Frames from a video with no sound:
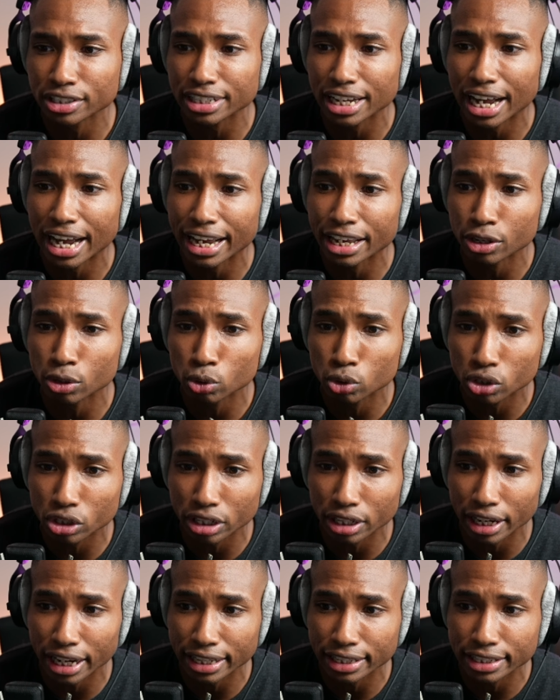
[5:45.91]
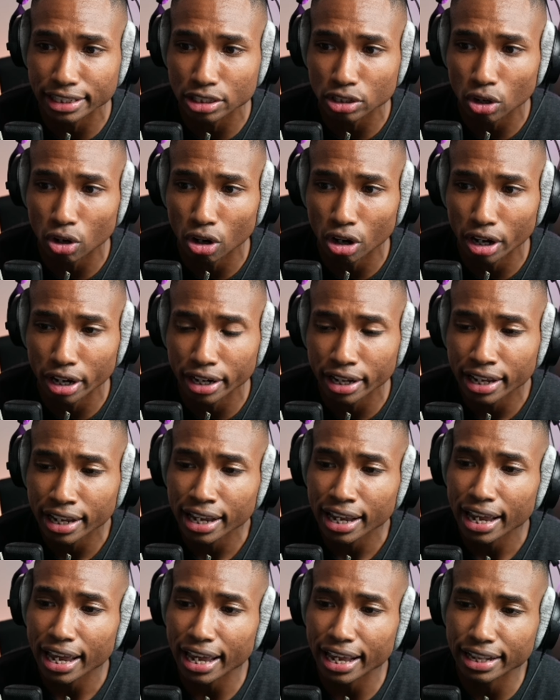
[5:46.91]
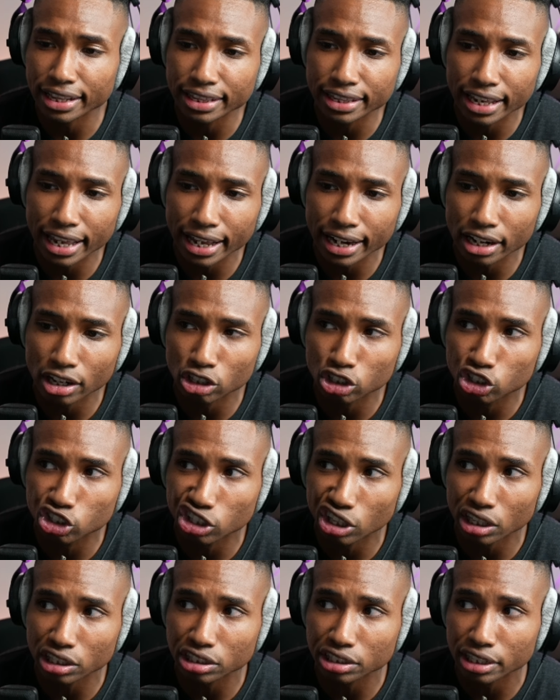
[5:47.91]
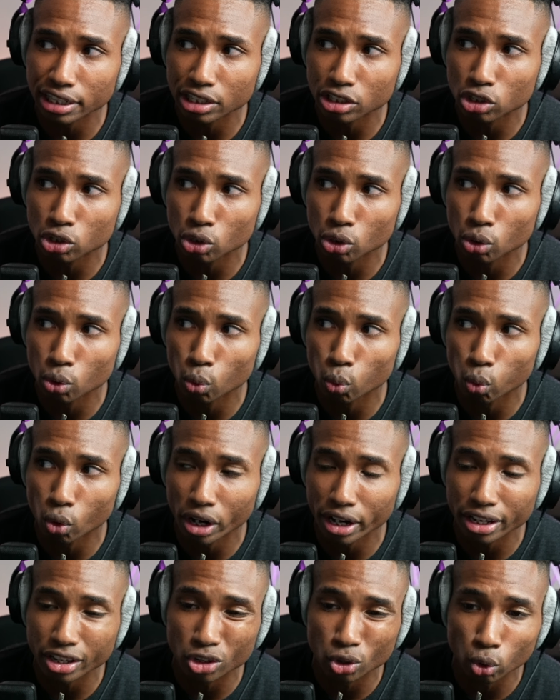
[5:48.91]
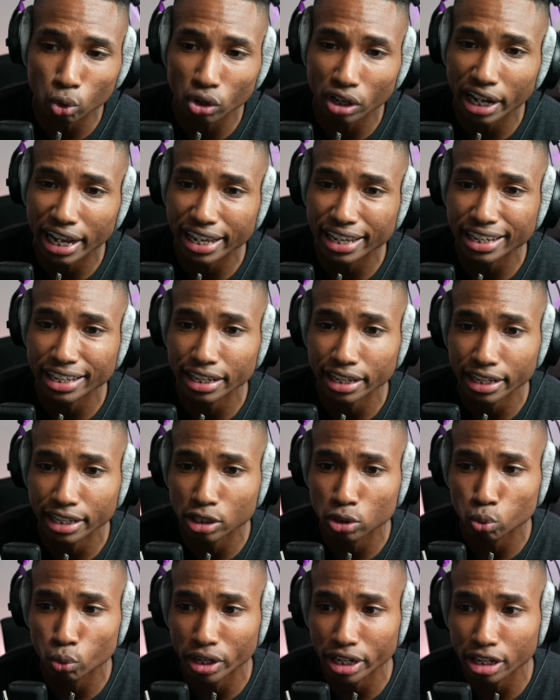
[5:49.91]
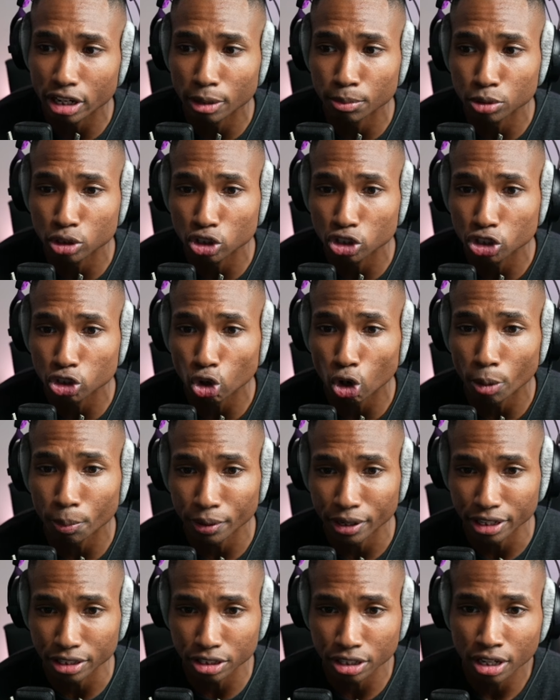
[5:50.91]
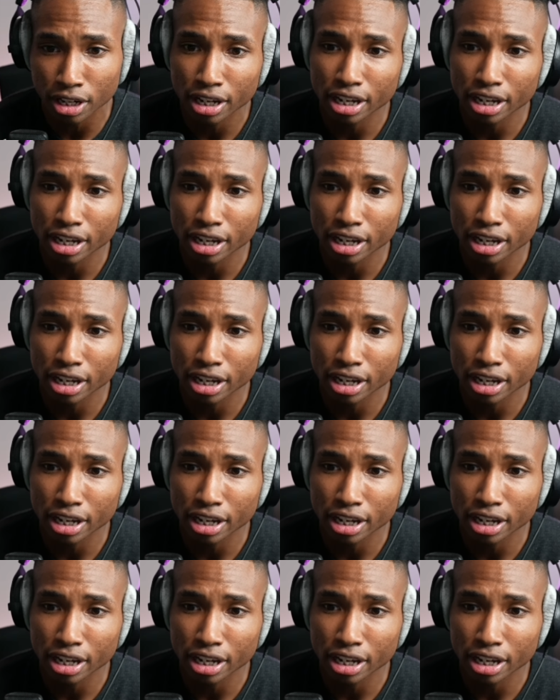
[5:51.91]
I usually like this on and then adjust it to what your liking is when it comes to sharpness.